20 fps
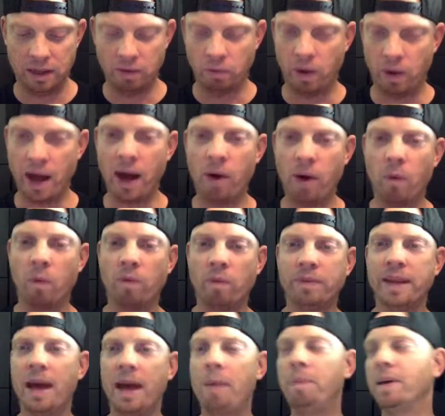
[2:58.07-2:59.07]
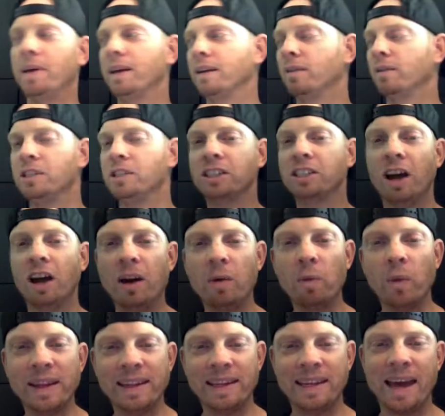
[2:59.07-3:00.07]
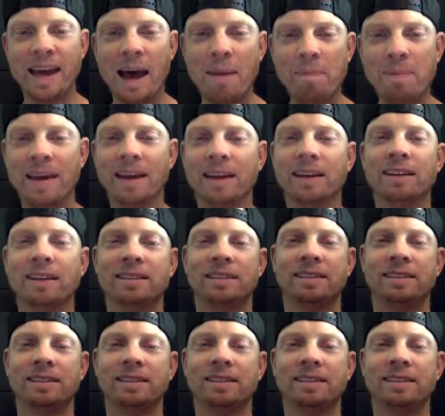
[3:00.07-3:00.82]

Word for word: Wow, the epic. We're starting with the epic.